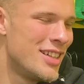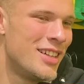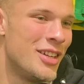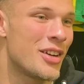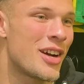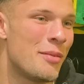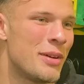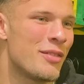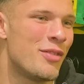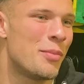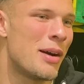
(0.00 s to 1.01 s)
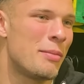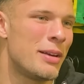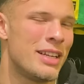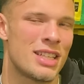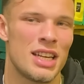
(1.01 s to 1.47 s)
You're coming for my
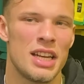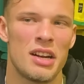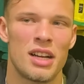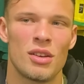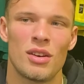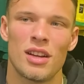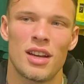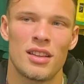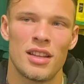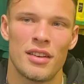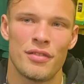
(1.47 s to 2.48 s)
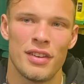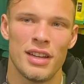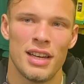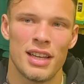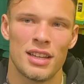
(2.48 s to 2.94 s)
place. And here I don't get that
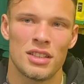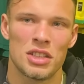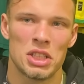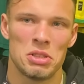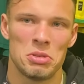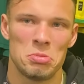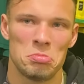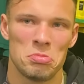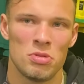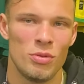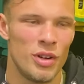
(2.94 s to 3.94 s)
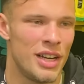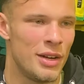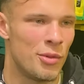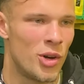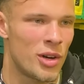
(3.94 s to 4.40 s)
feeling. So
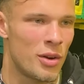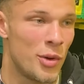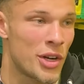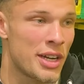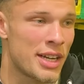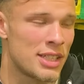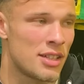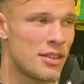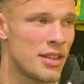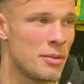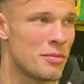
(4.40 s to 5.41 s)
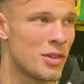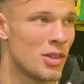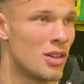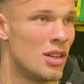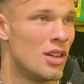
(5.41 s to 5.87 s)
really working as a team
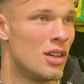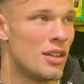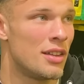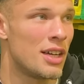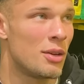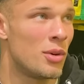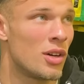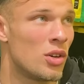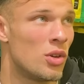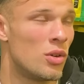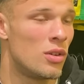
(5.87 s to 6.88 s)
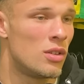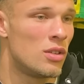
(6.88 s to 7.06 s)
for that one goal.